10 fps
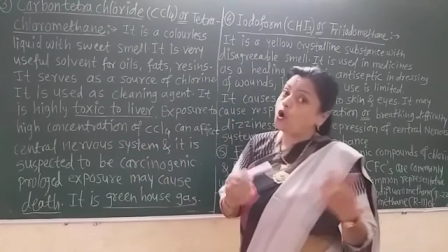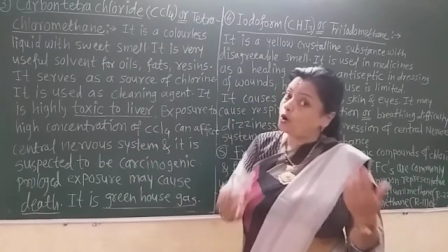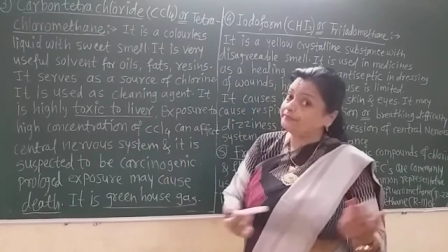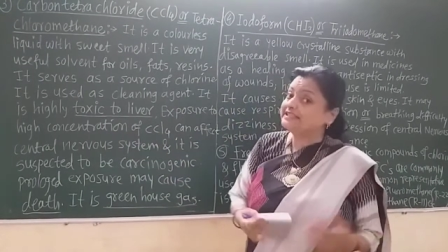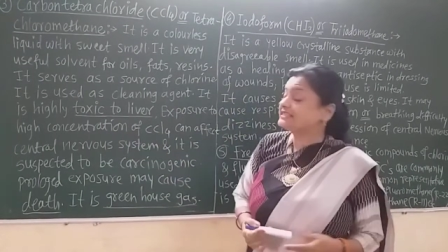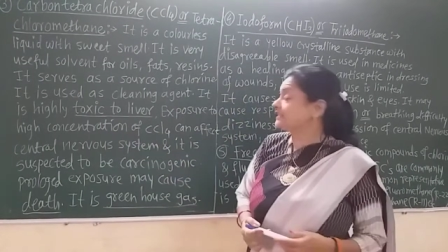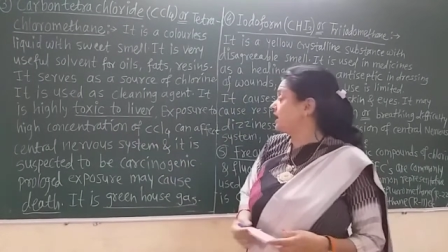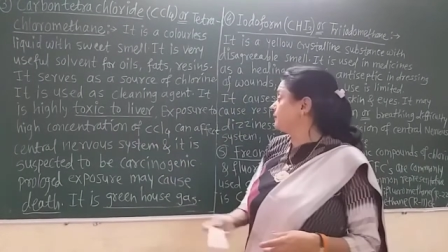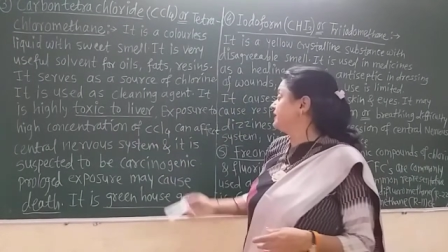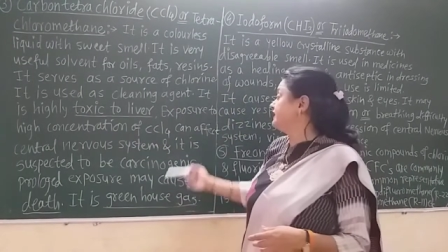of this
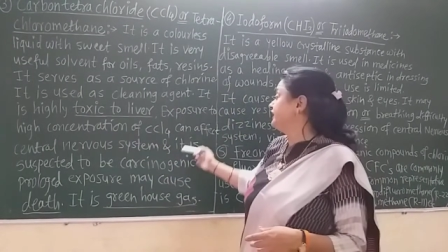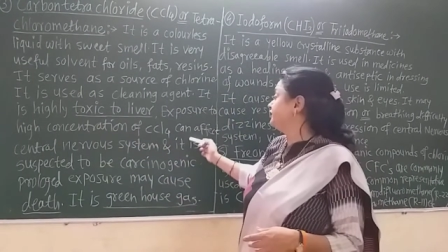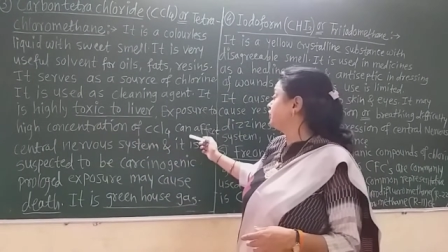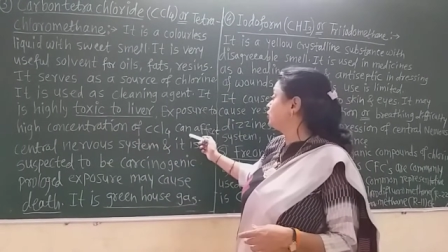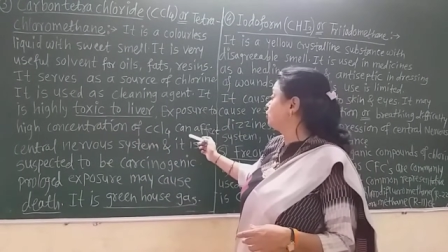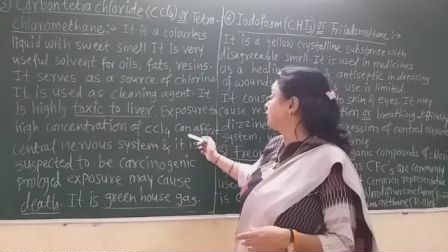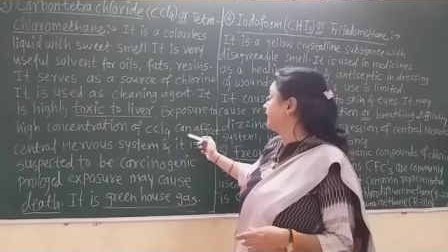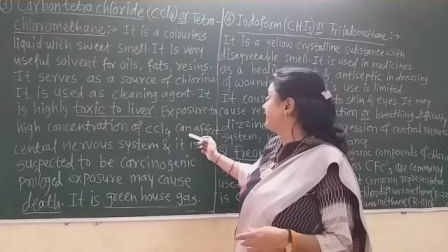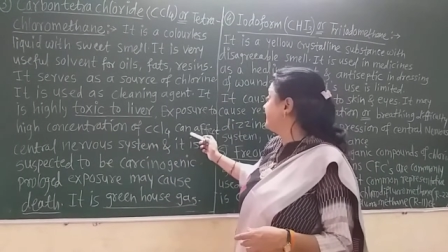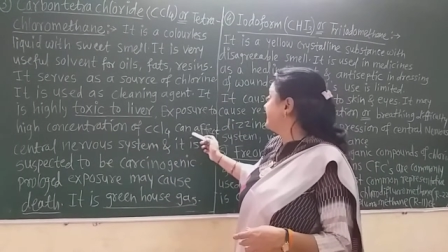carbon
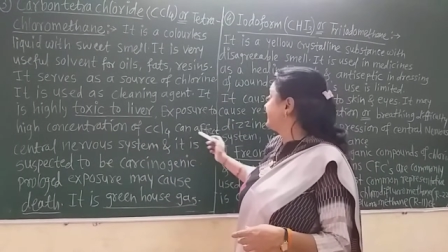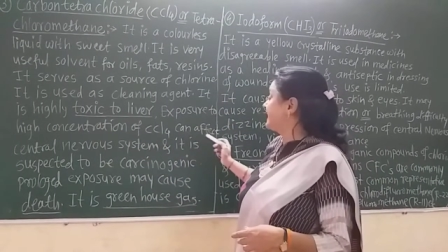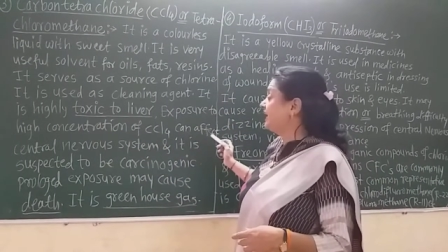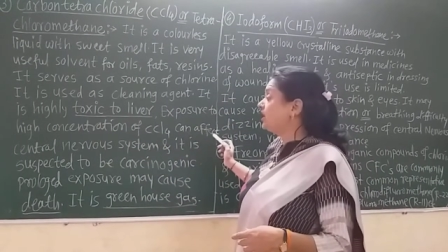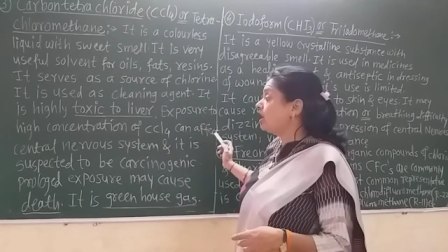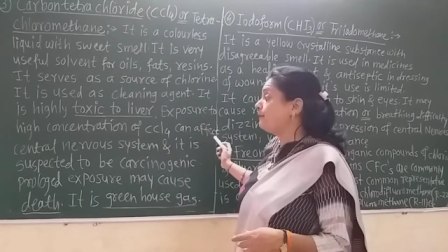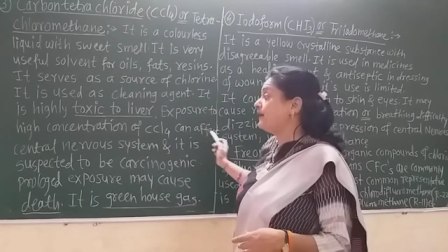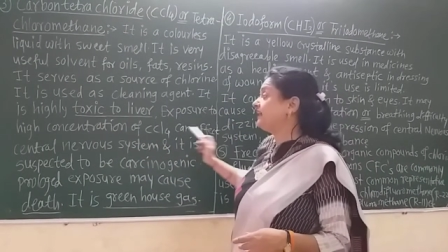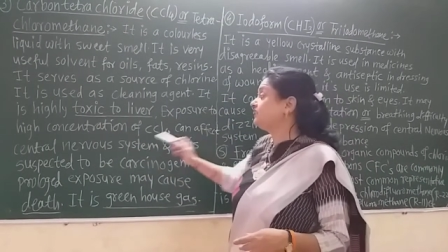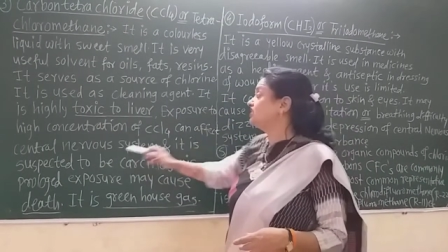tetrachloride can
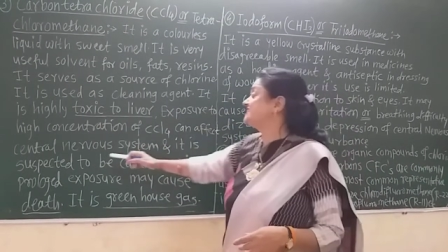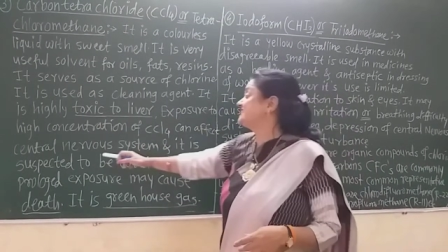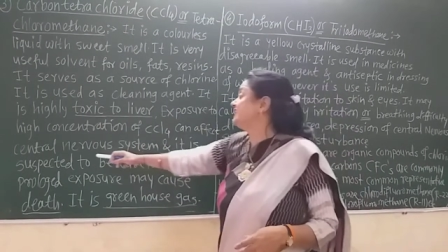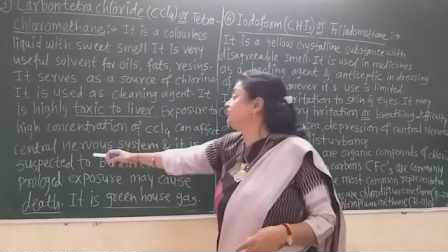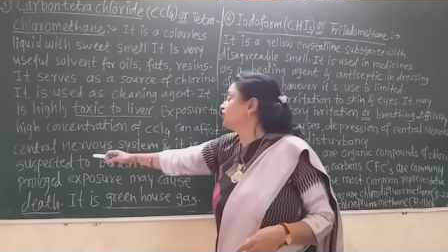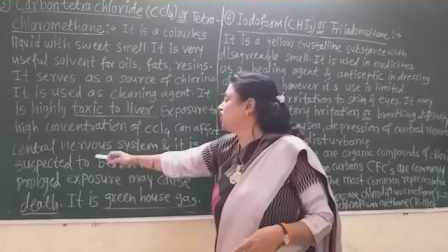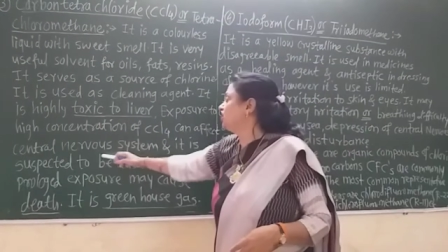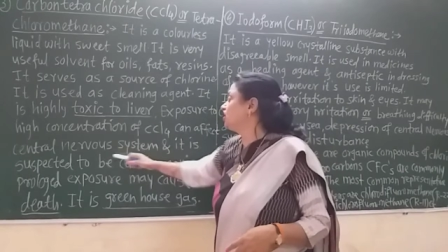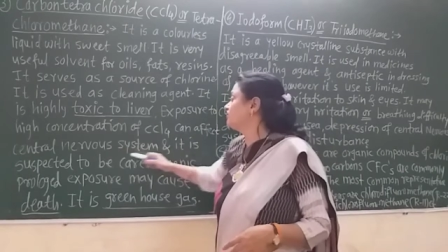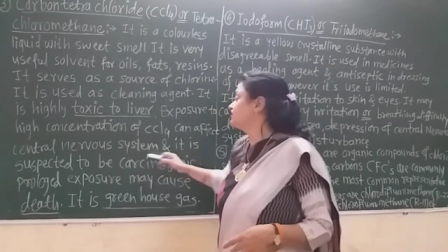affect the central
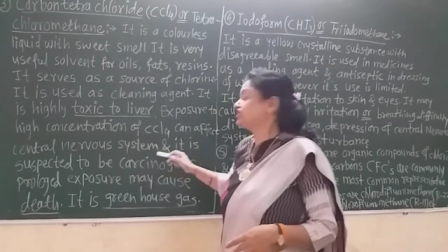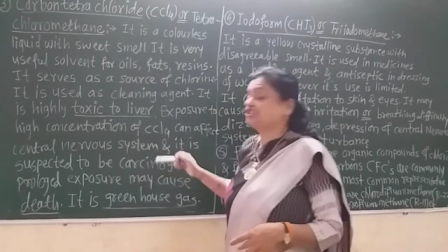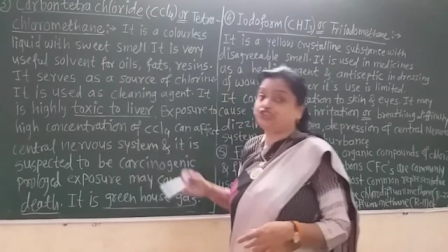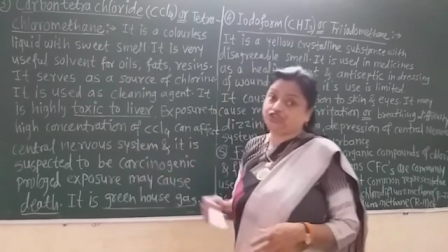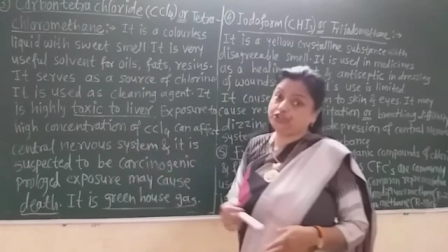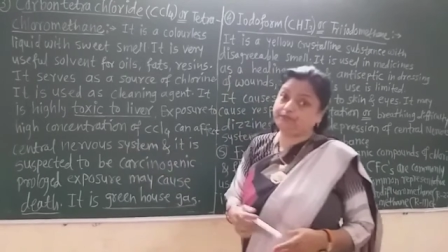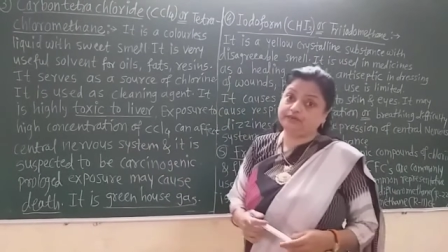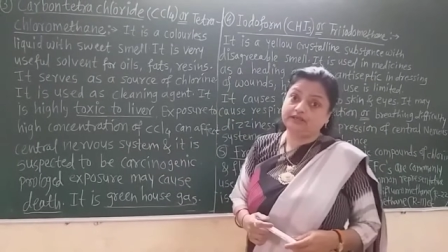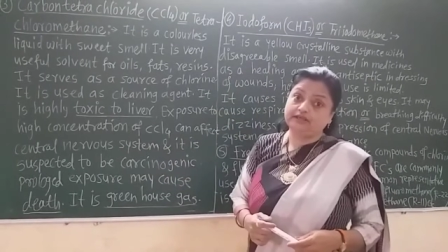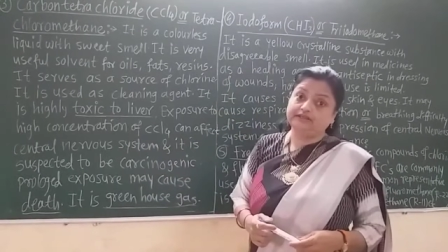nervous
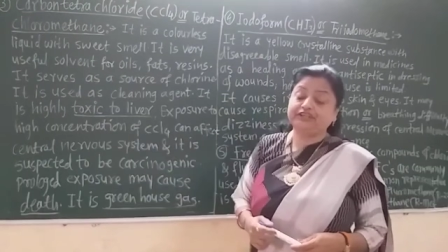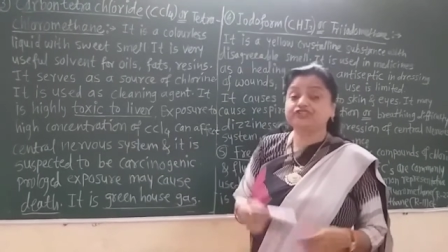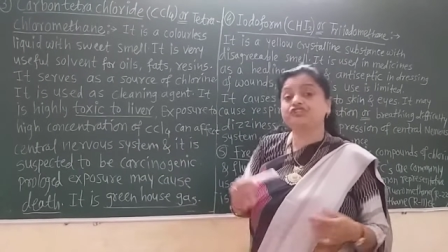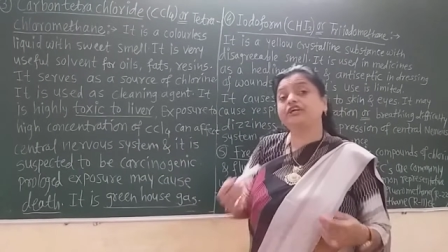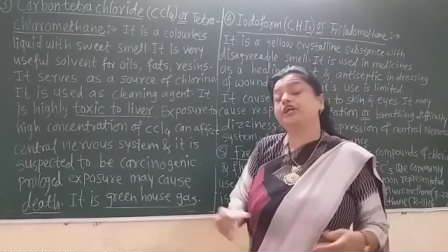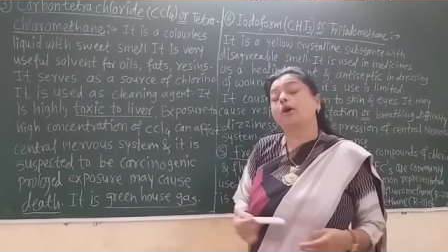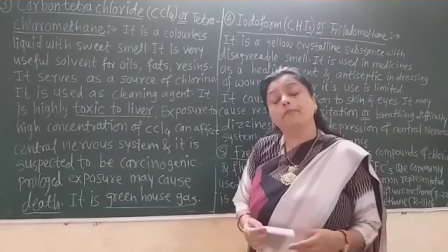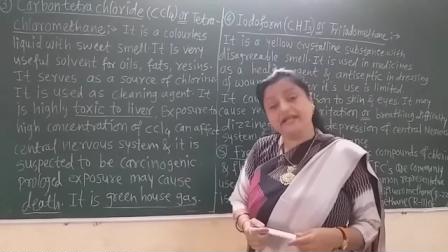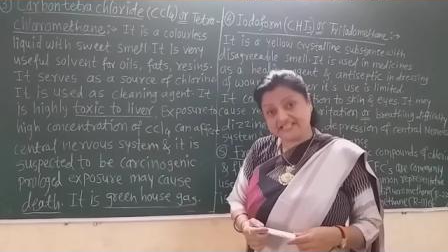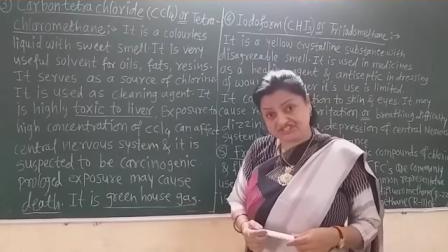system, that is the
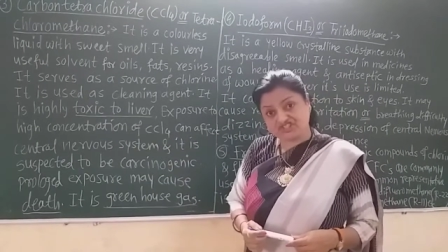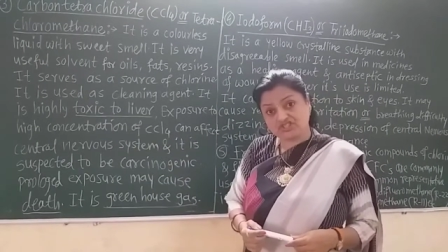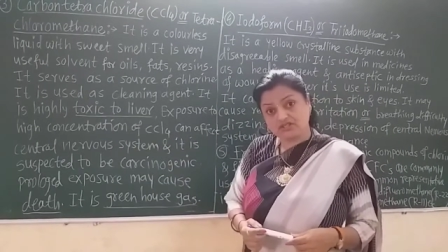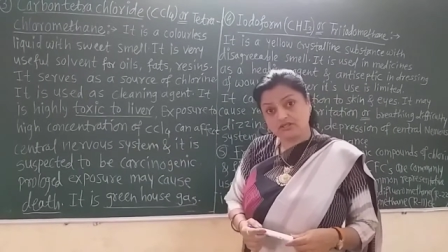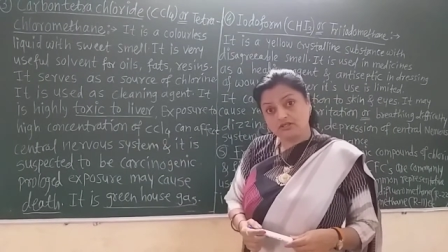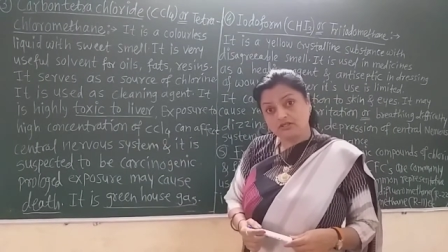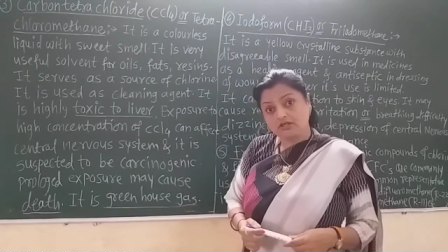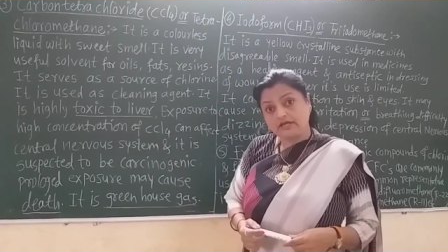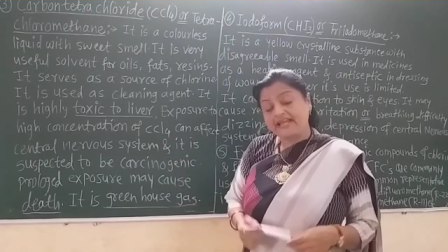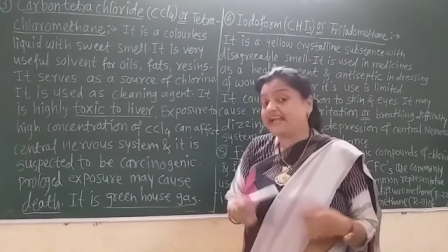dumbness,
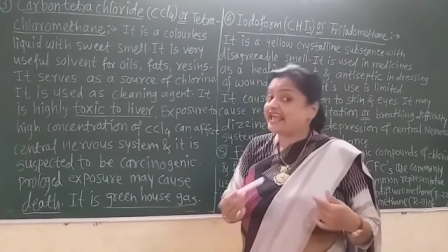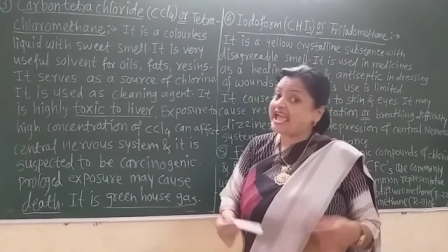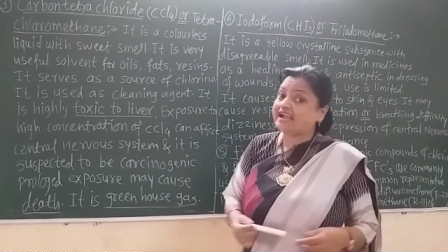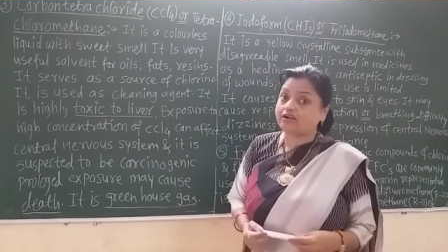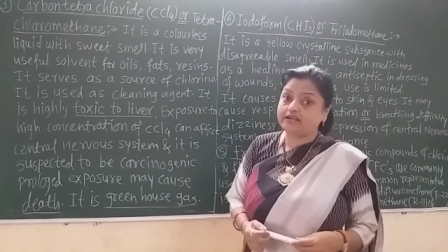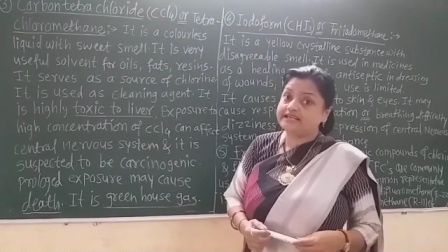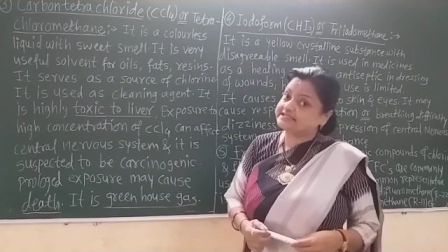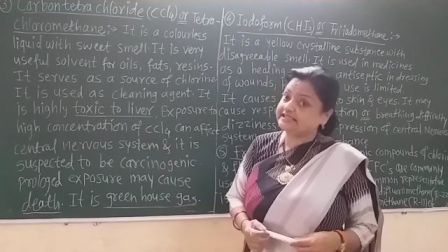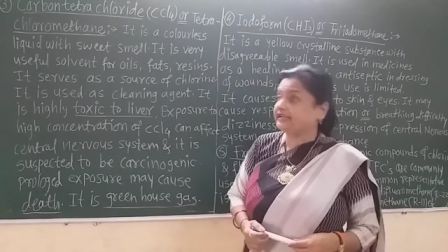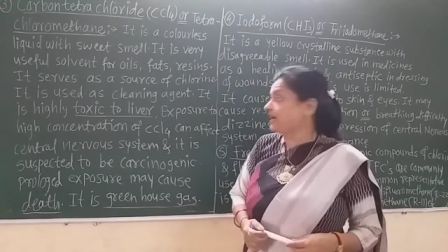headache,
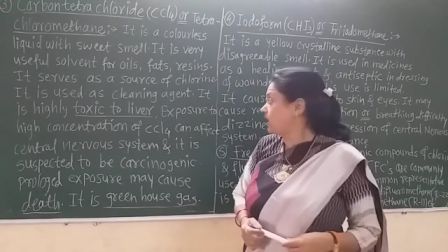etc.